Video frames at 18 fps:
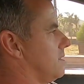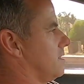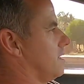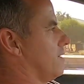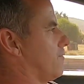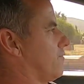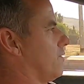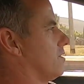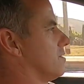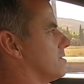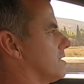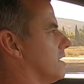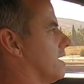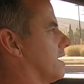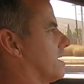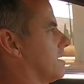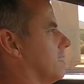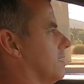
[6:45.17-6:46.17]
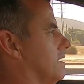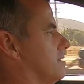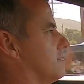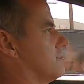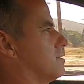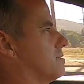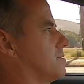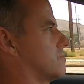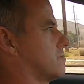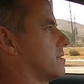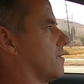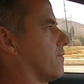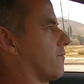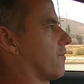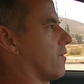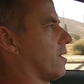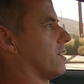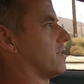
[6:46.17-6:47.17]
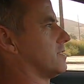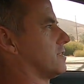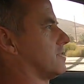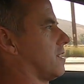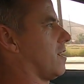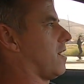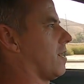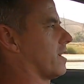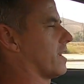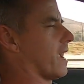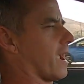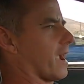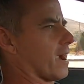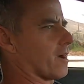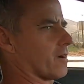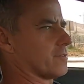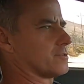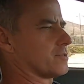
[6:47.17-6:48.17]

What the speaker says: it feels like the front is on air,